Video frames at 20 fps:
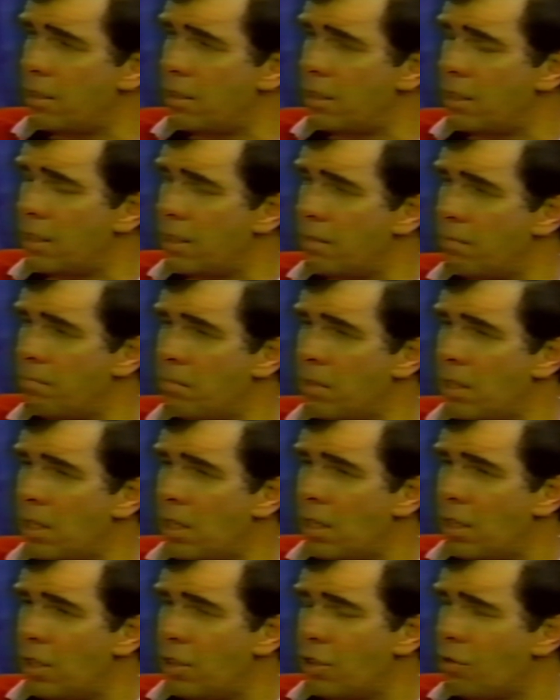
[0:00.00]

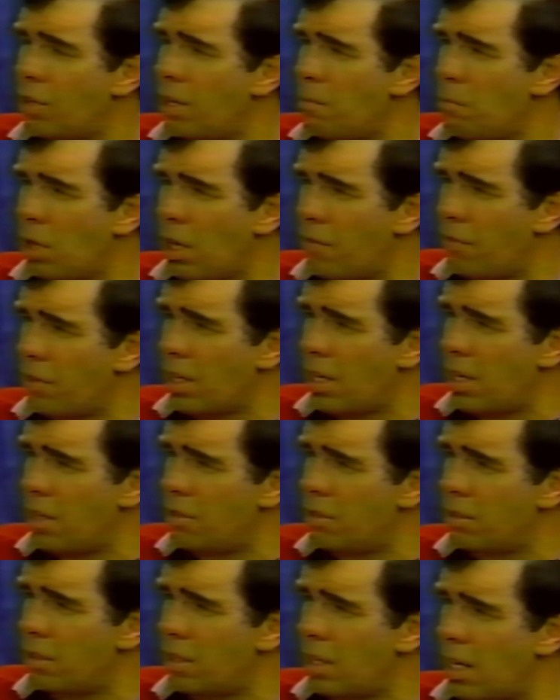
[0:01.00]
is there any
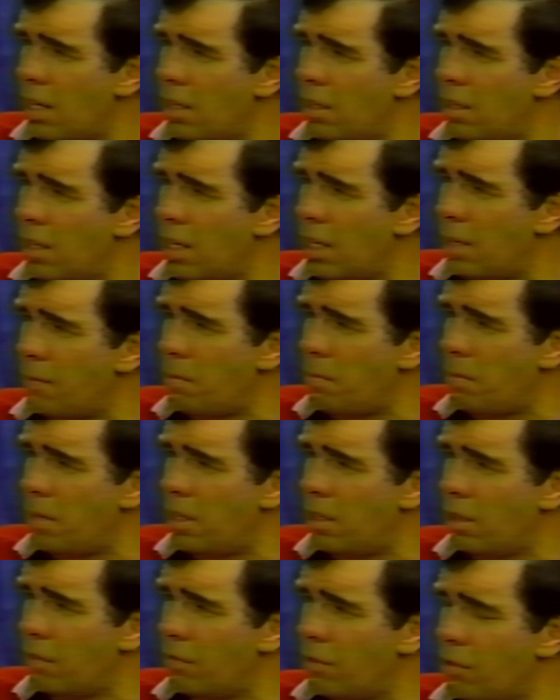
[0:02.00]
modifications that had to be made
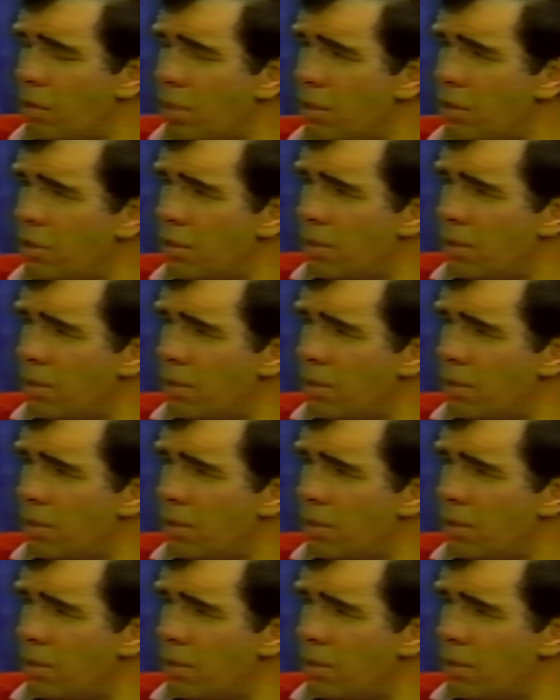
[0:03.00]
to LB Rogers?